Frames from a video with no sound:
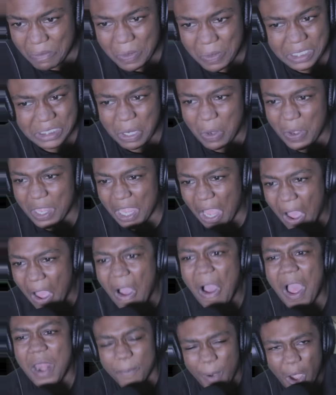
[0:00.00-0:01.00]
What is going
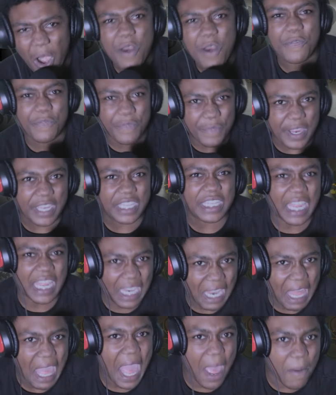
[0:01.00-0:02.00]
on? Perfect
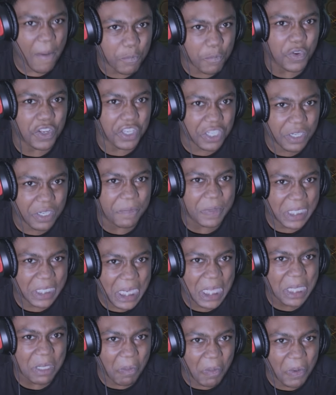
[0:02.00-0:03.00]
collab with
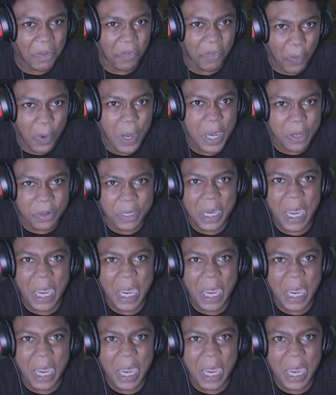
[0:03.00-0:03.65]
this one for real, Tay.